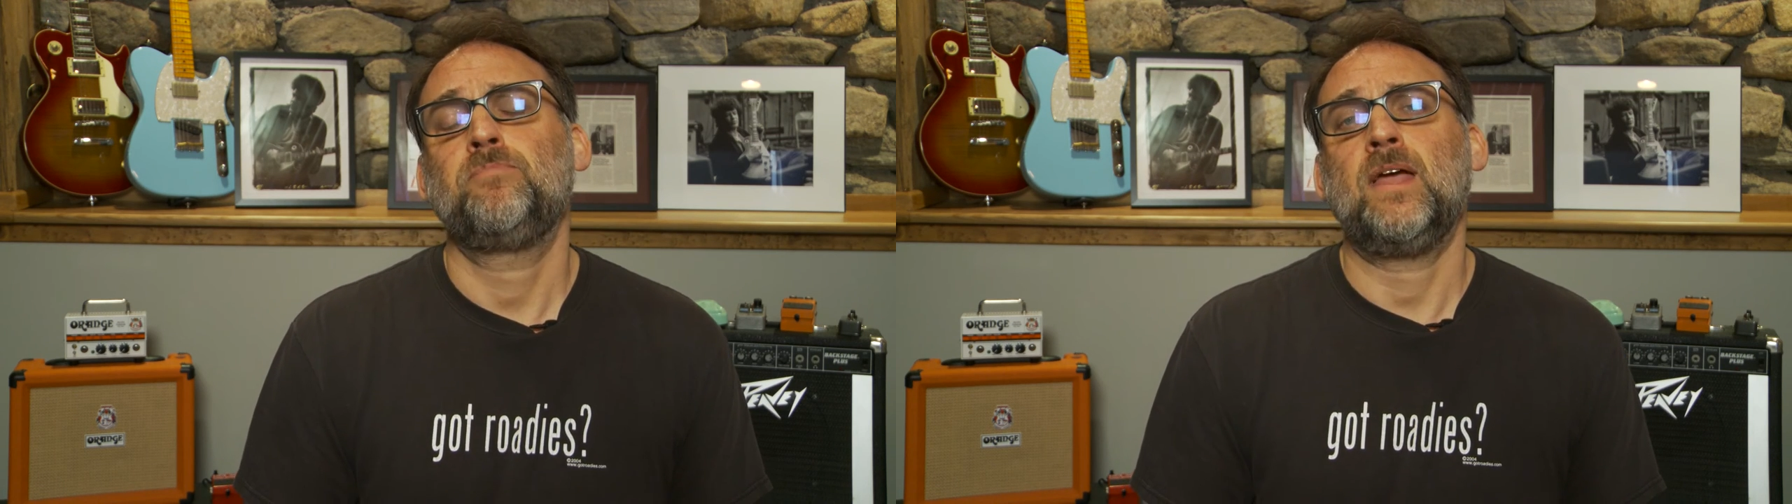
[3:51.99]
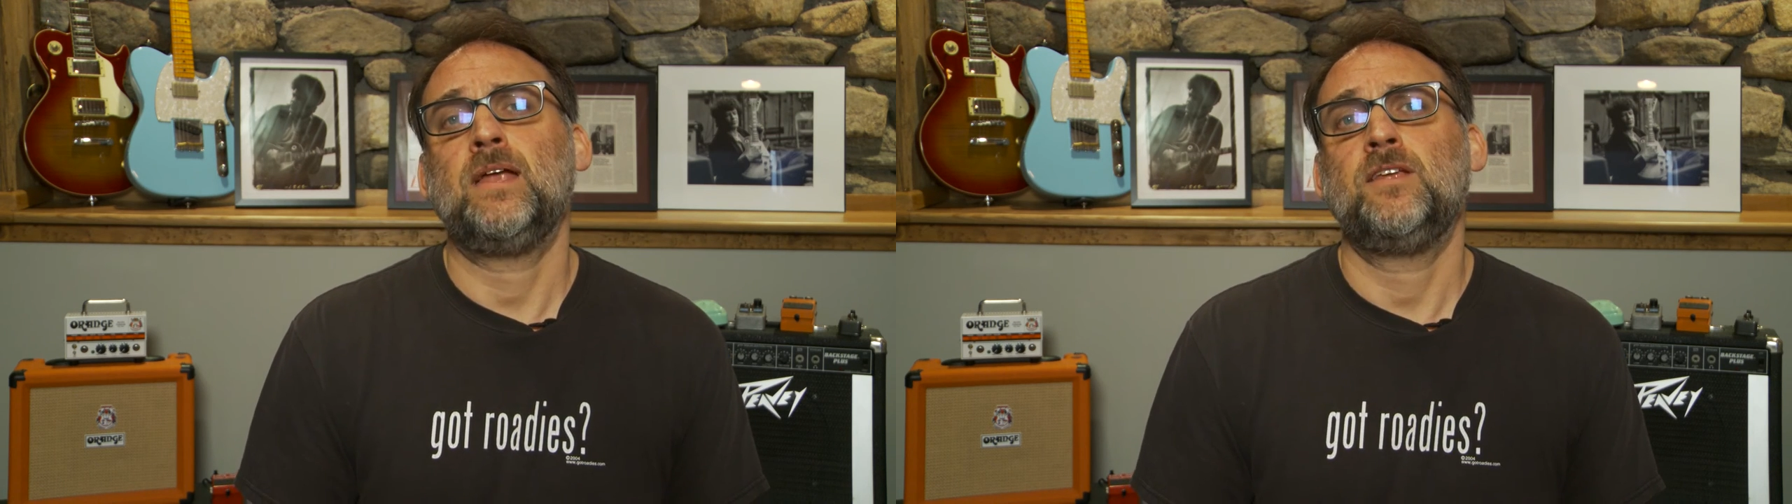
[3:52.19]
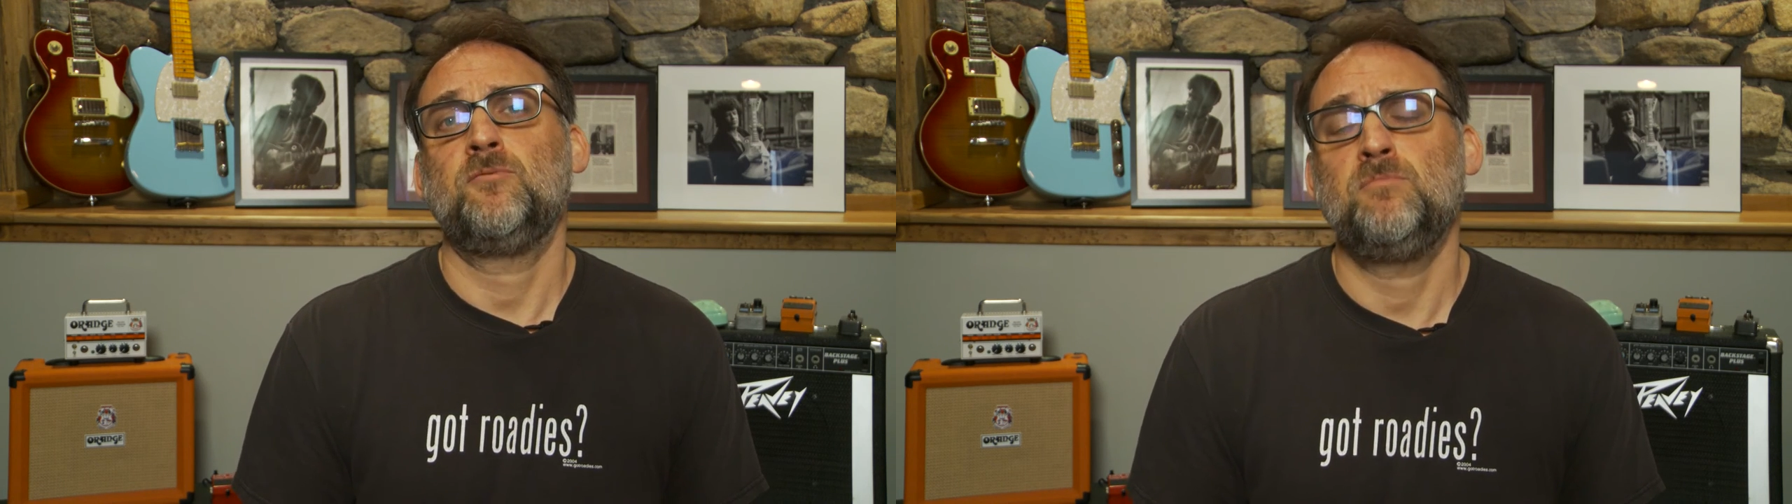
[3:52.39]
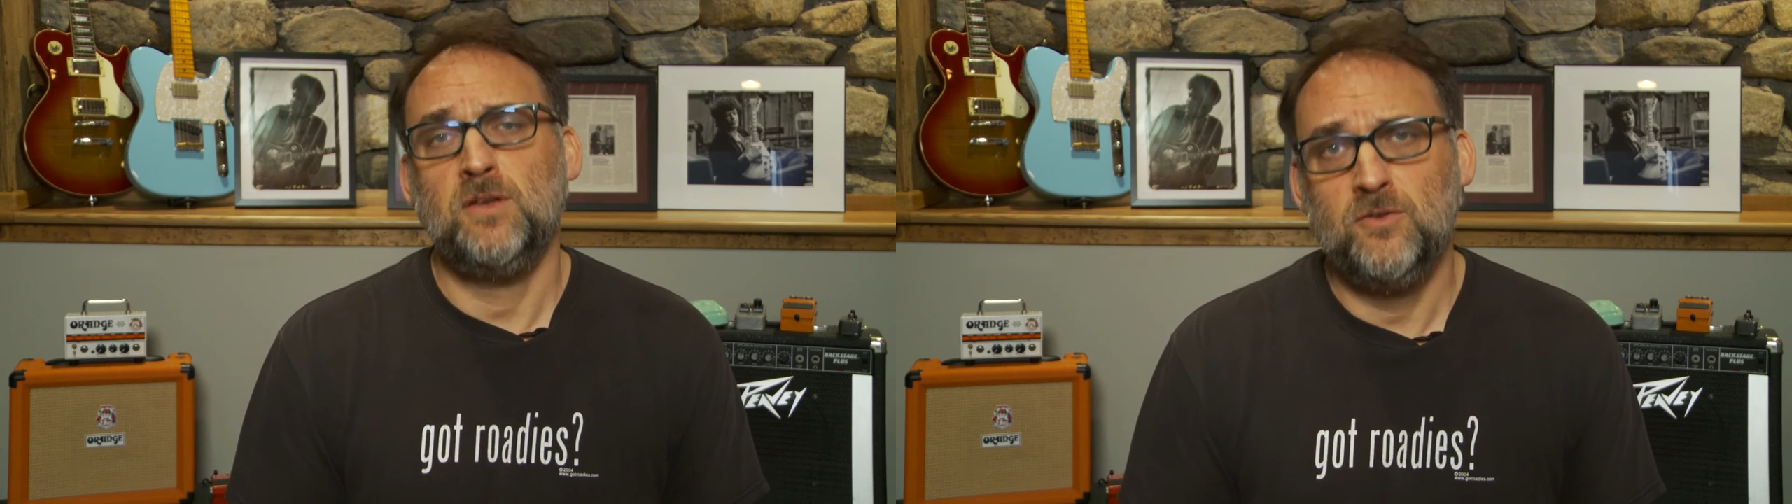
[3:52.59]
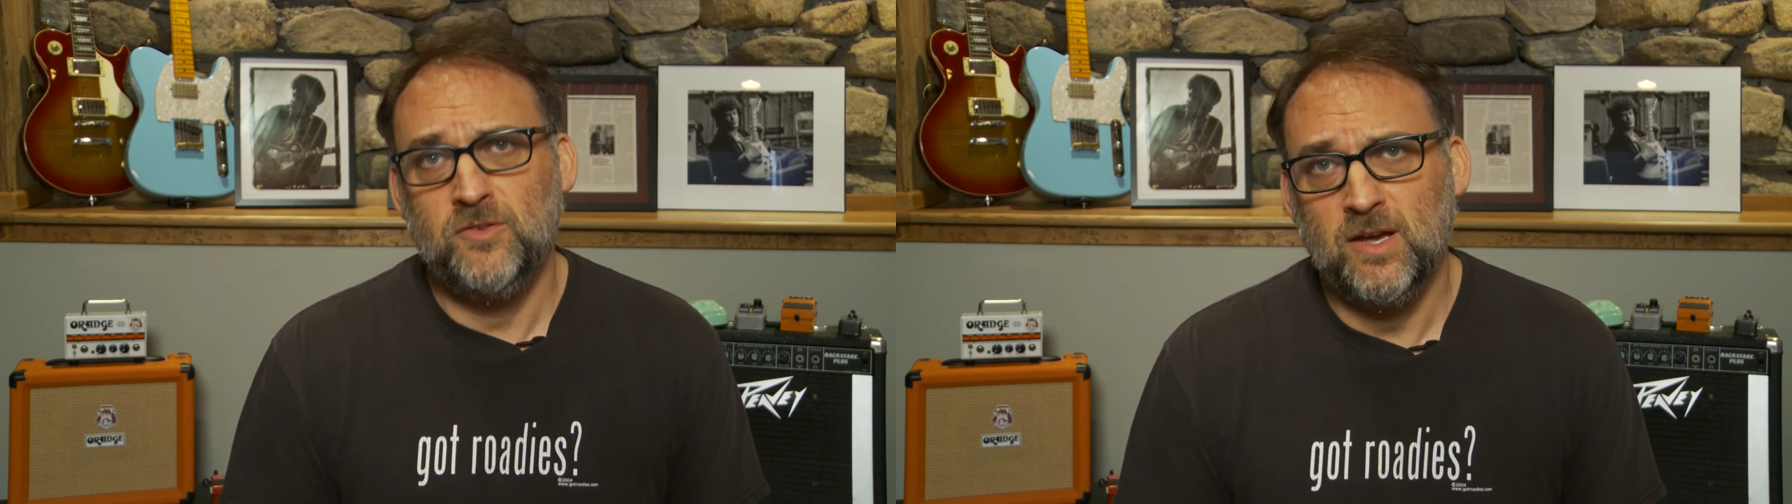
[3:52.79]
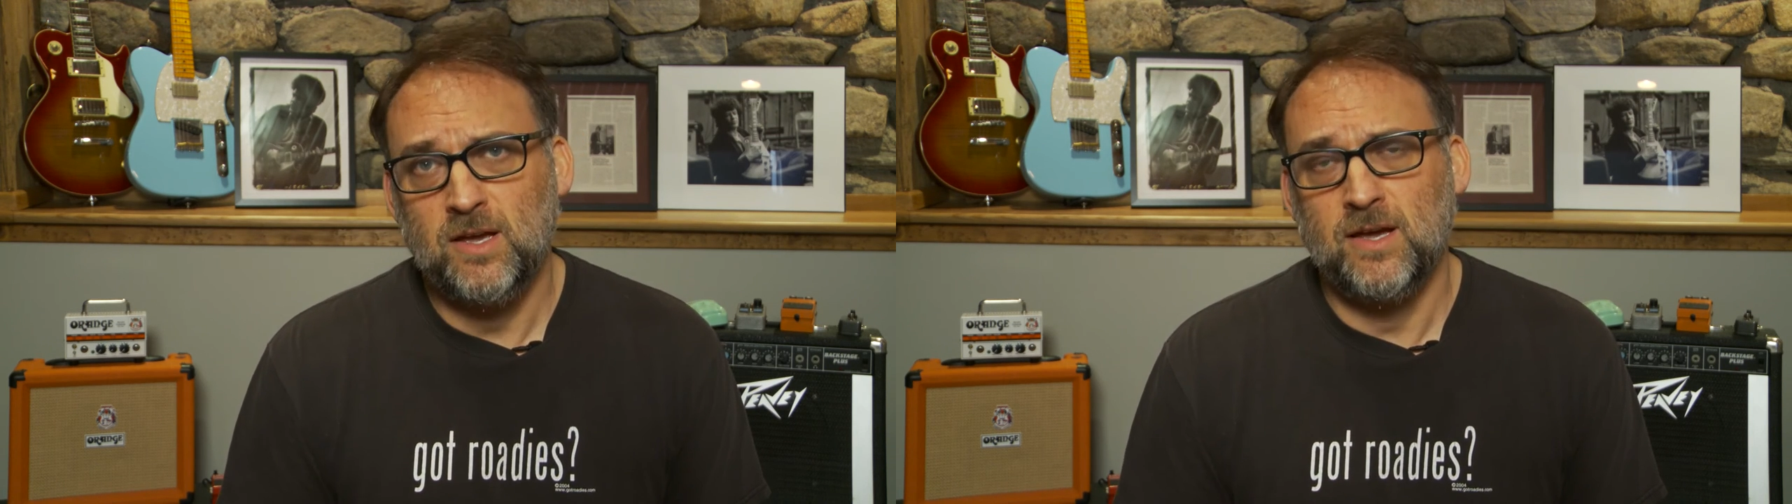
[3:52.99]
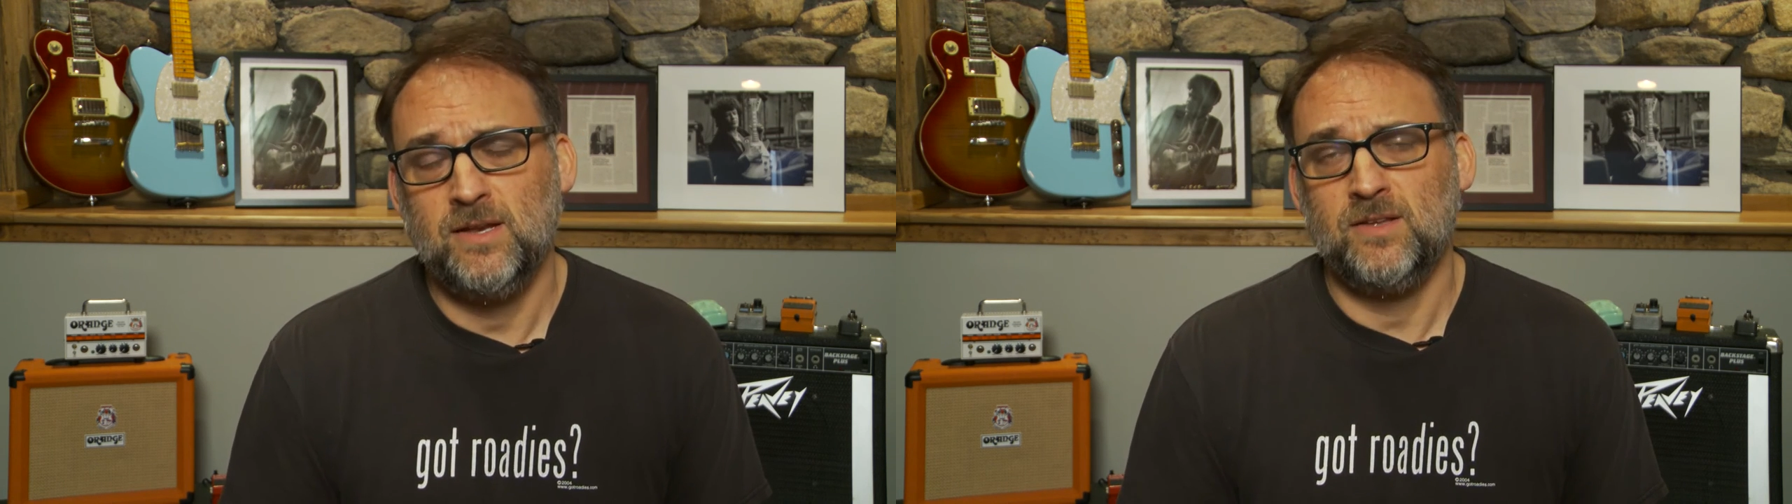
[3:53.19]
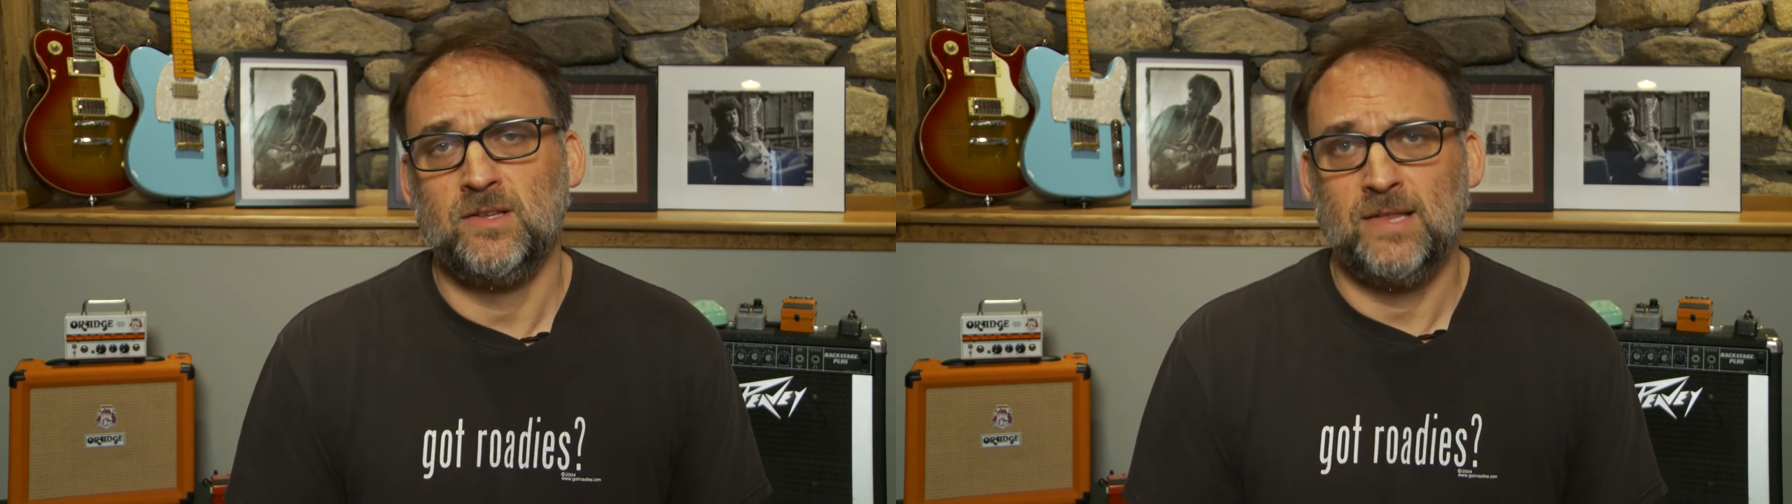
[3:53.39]
and his music and
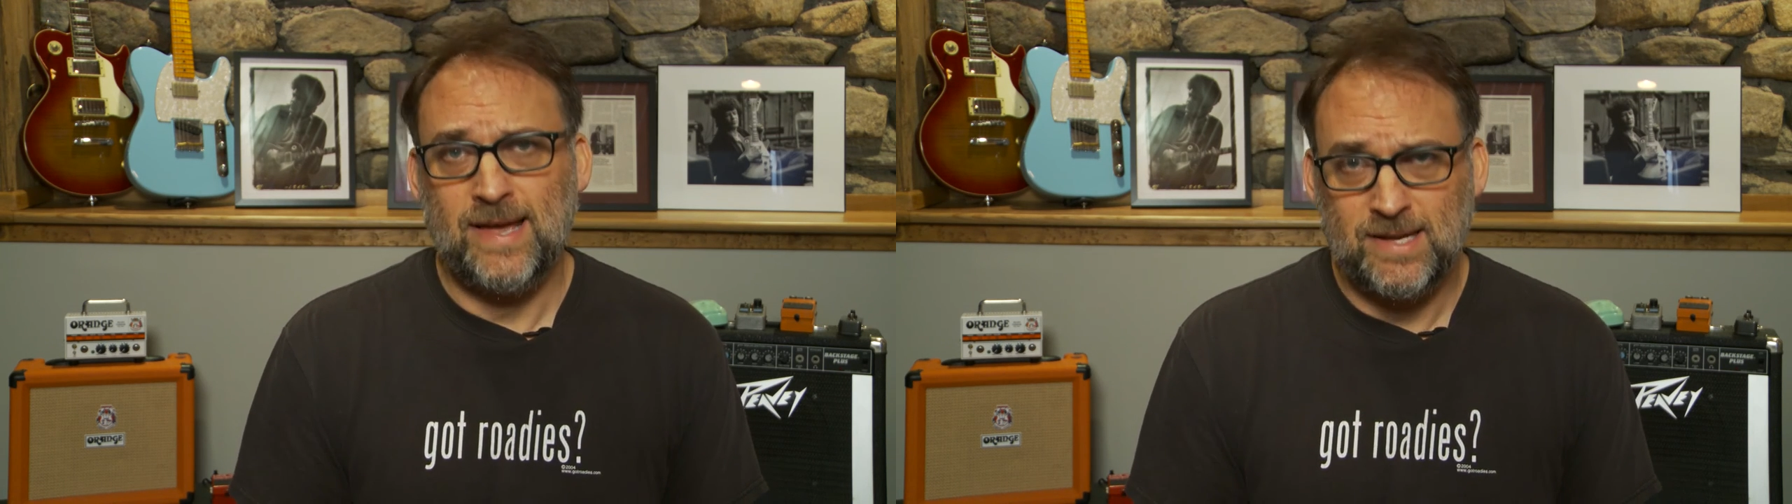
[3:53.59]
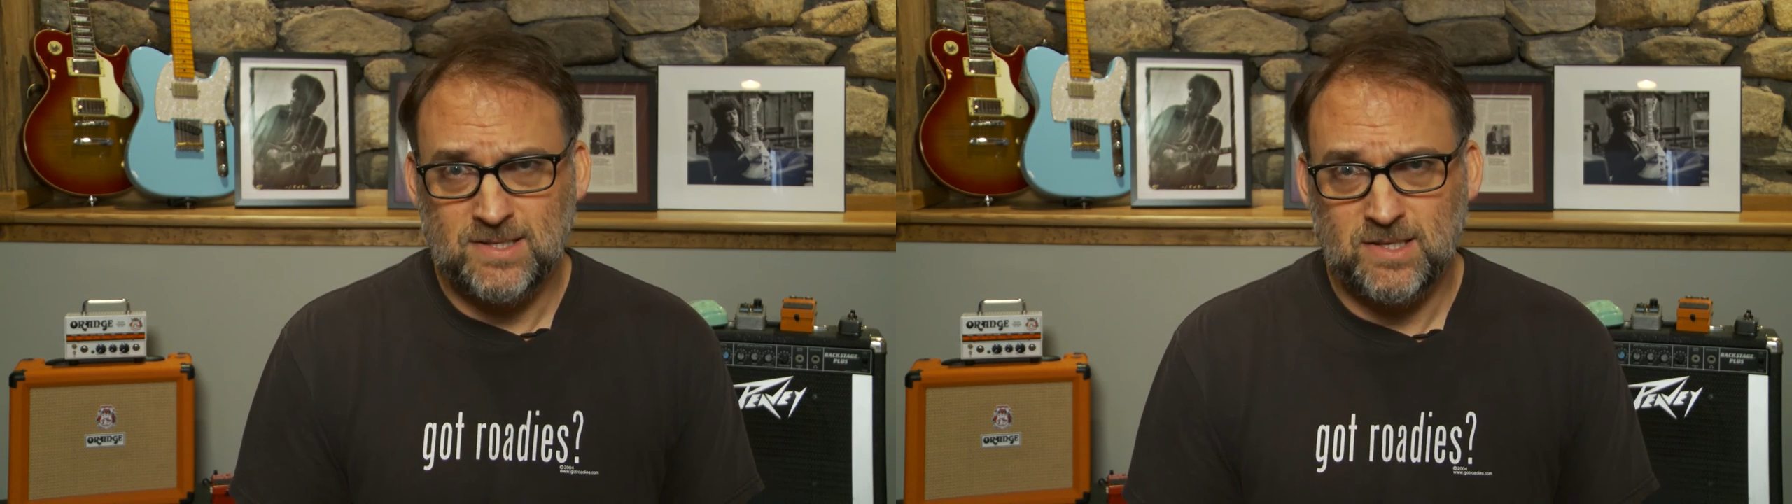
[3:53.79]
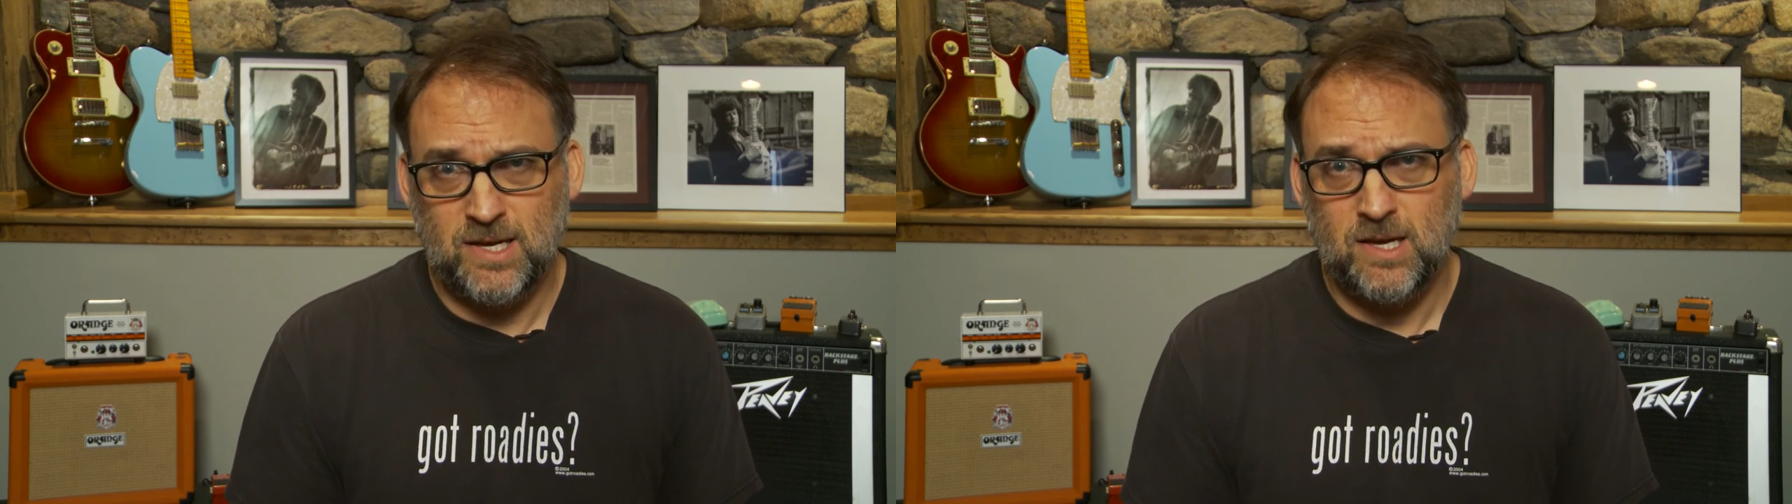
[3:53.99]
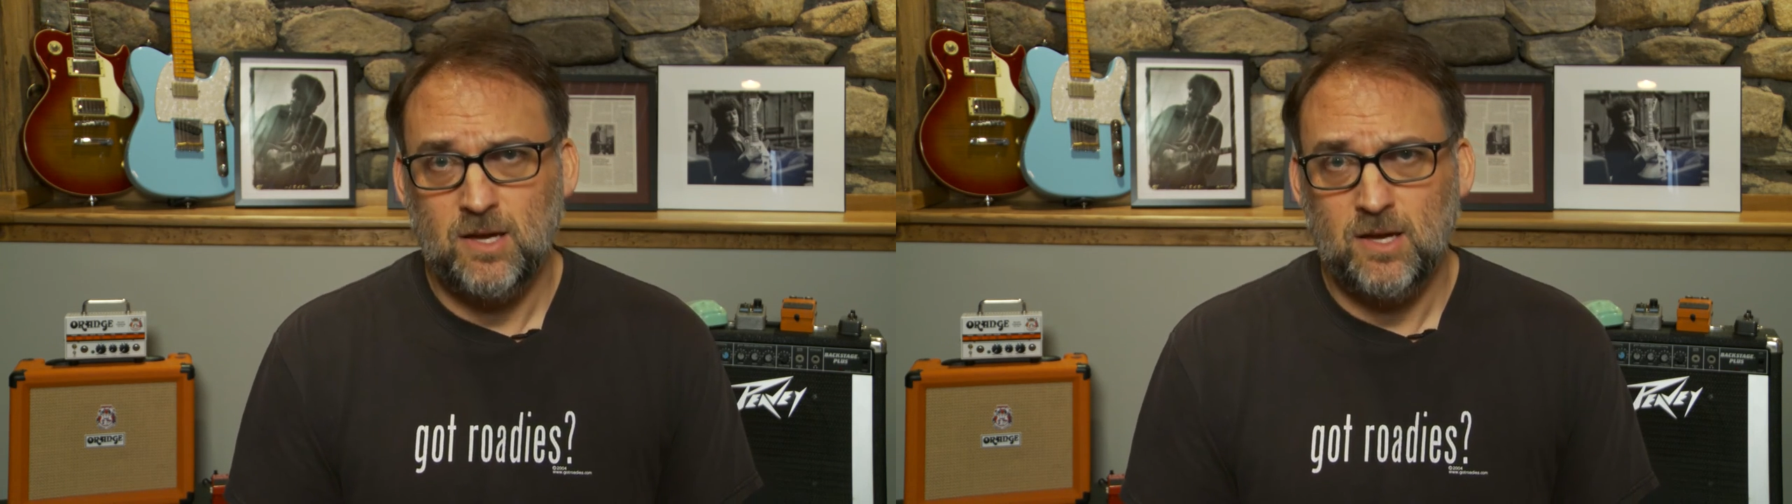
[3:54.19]
his legacy.